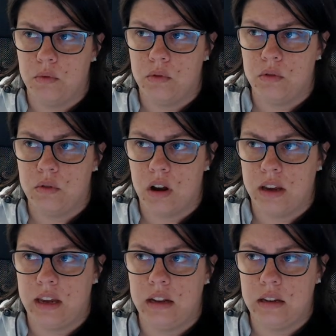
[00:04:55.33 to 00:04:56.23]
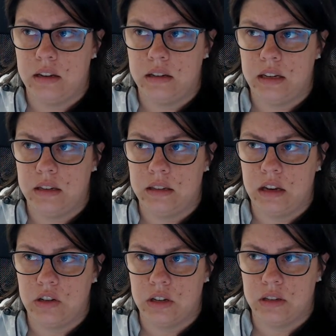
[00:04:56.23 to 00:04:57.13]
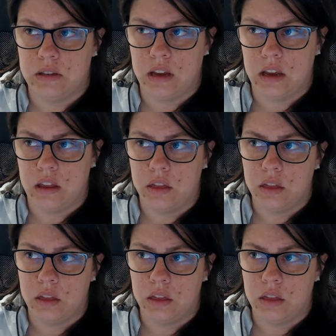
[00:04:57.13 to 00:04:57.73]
chronic kidney disease stages like